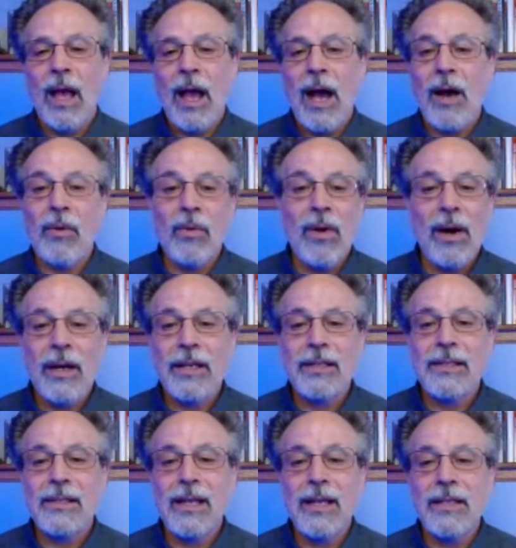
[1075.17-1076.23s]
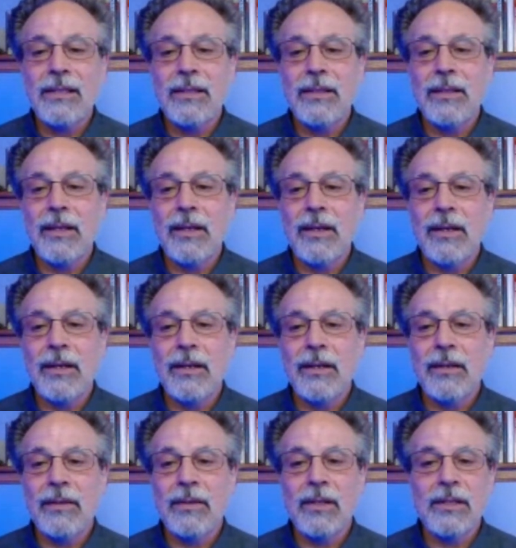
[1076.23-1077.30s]
How long it stays in
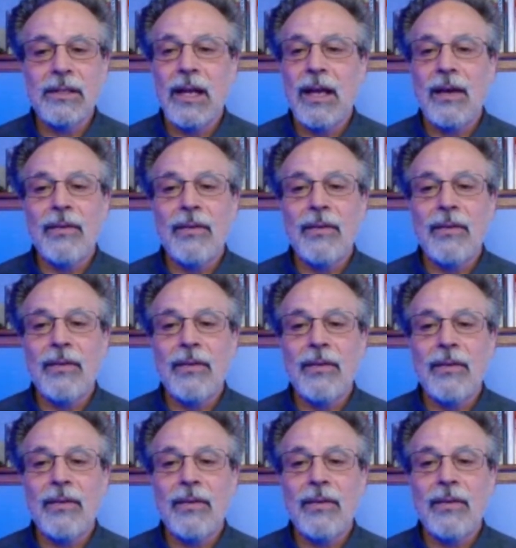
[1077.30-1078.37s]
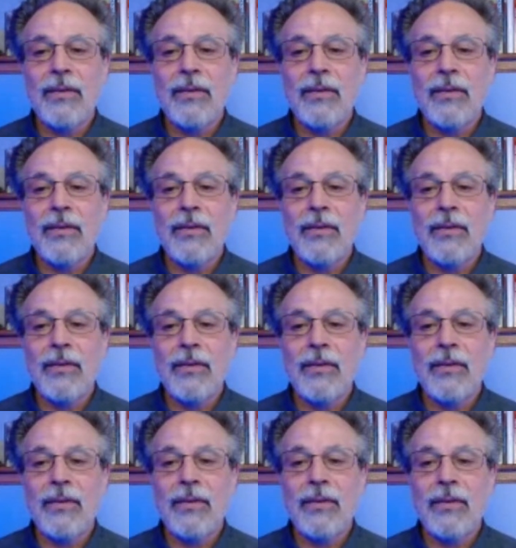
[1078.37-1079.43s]
there, does it have
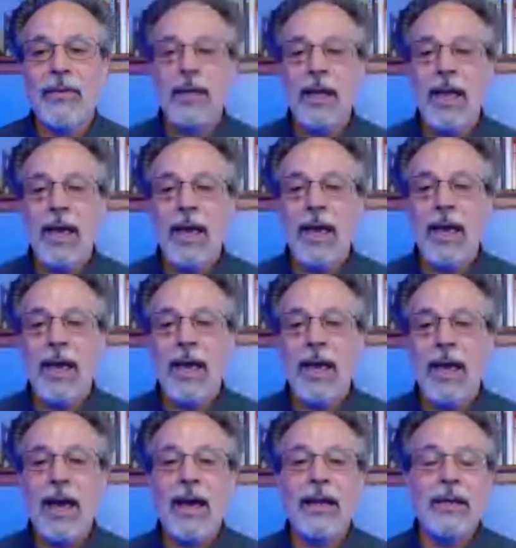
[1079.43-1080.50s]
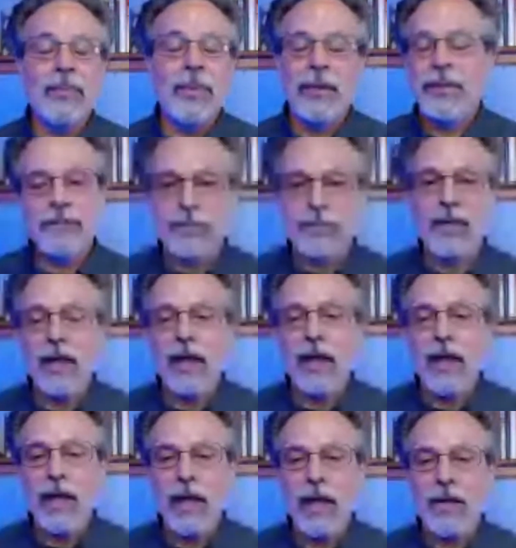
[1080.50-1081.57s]
any added benefit? Again,
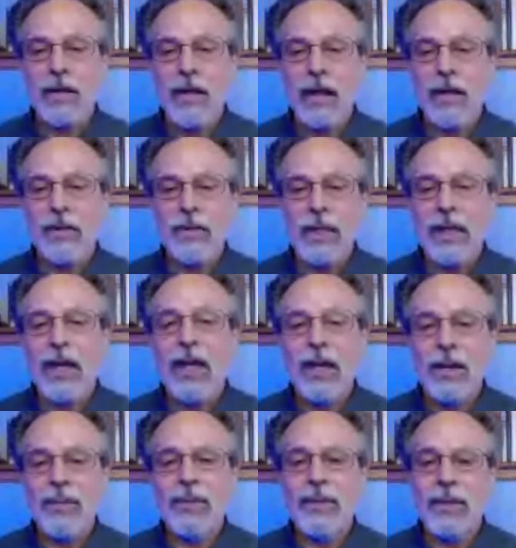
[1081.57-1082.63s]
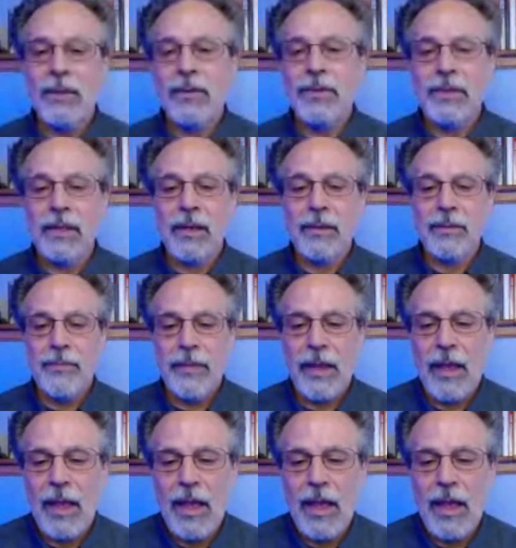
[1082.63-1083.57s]
anyone knows yet.